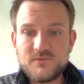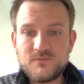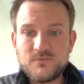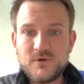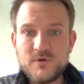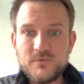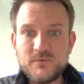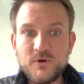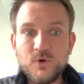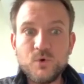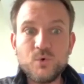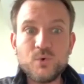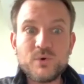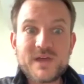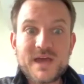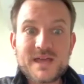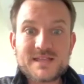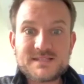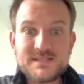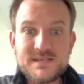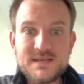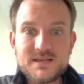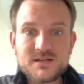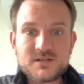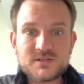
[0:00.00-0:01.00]
we would all
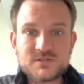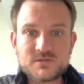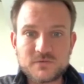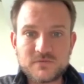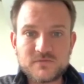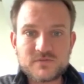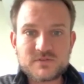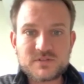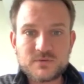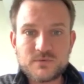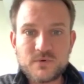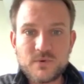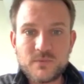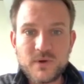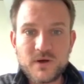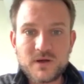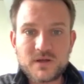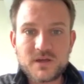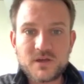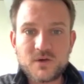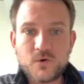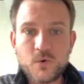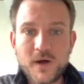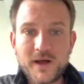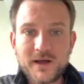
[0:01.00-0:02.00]
get it, because obviously we
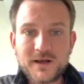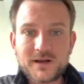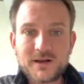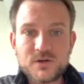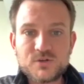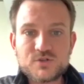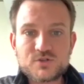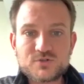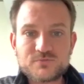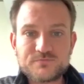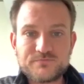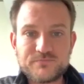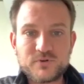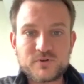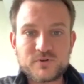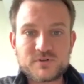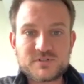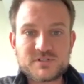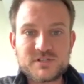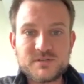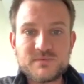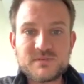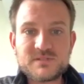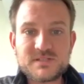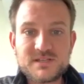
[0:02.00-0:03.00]
work in quite close
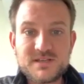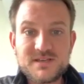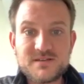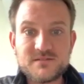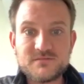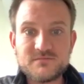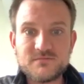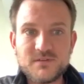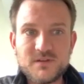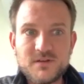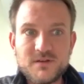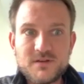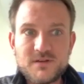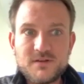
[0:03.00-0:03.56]
proximity, and